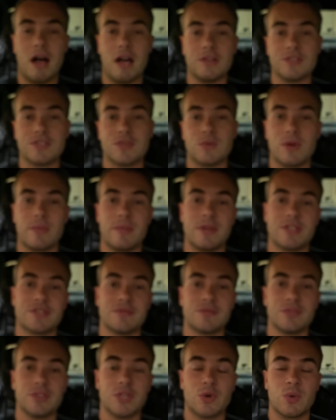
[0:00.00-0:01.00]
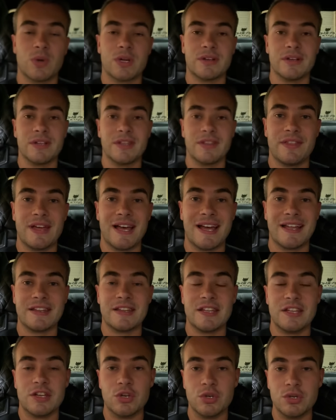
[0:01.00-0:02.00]
I also wanna mention really quickly that
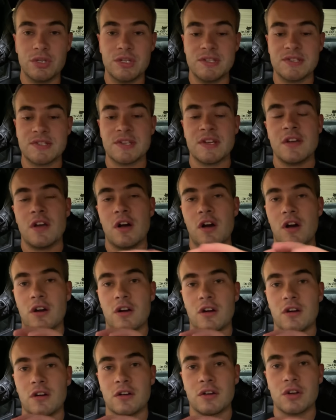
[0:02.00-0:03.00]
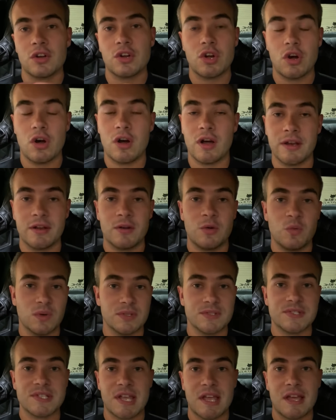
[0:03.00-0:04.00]
the hoodies are gone
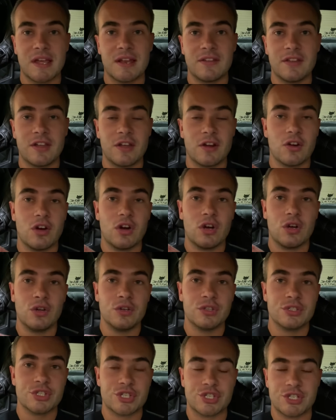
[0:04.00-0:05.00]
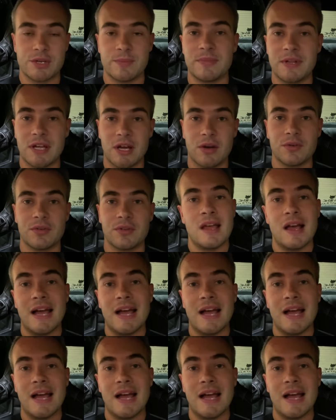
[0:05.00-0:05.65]
once again. They are all shipped out.